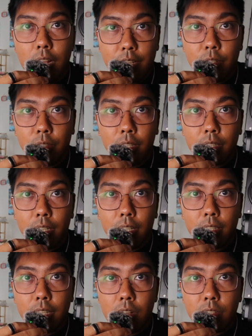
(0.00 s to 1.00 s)
I still think that
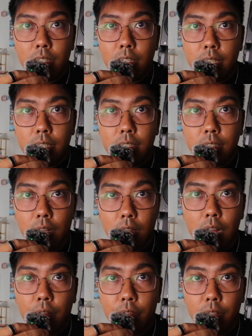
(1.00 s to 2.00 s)
1,000 is a
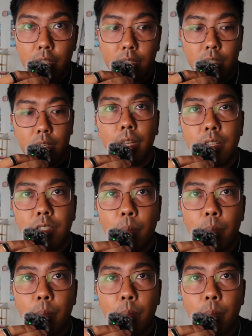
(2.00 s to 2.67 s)
lot for this. It is